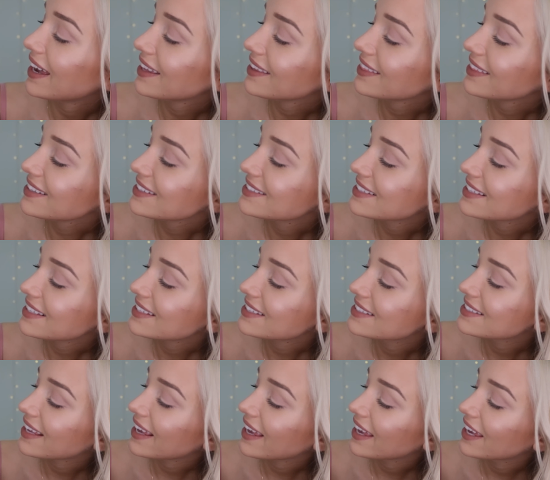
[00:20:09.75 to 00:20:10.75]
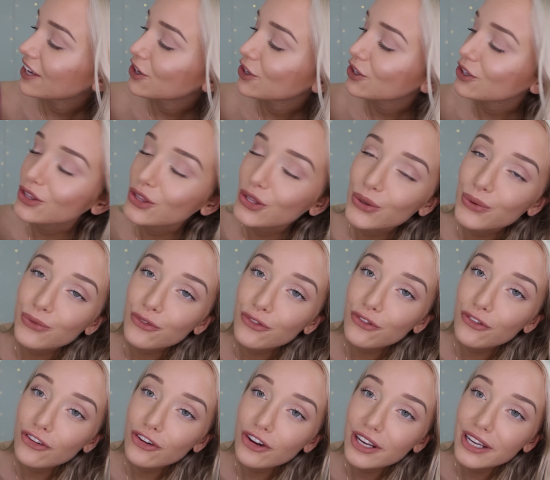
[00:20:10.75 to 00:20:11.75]
And this is a
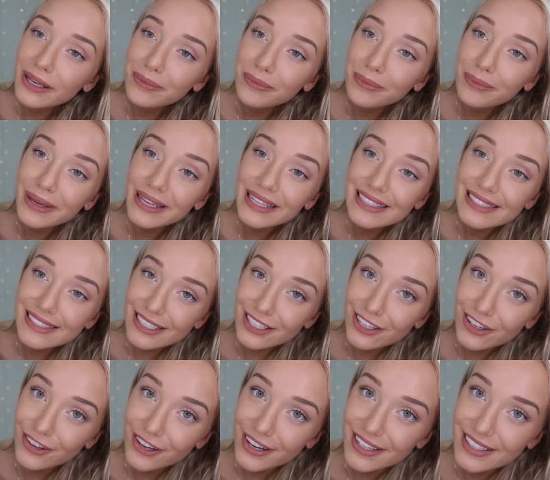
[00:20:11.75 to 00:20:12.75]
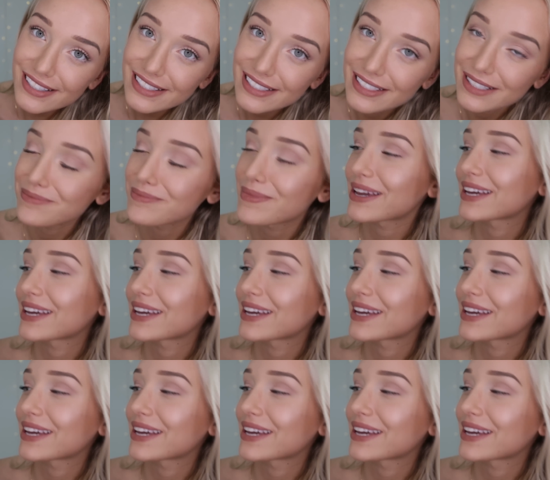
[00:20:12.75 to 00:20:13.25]
gluten-free pizza crust.